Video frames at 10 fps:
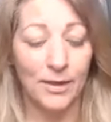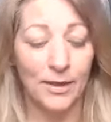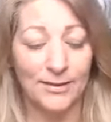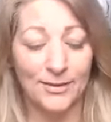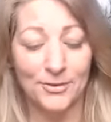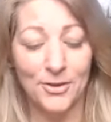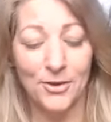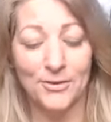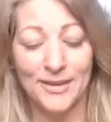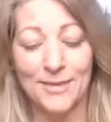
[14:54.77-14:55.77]
And the other card
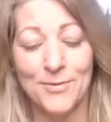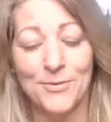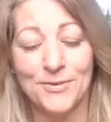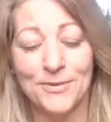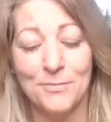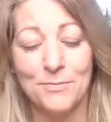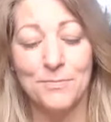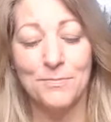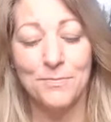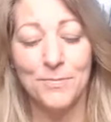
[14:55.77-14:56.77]
that came out was
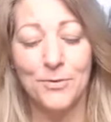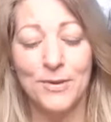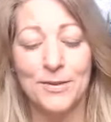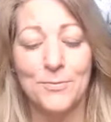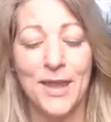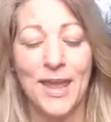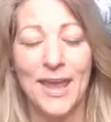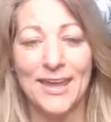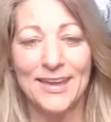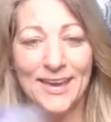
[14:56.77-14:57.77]
Beauty Way.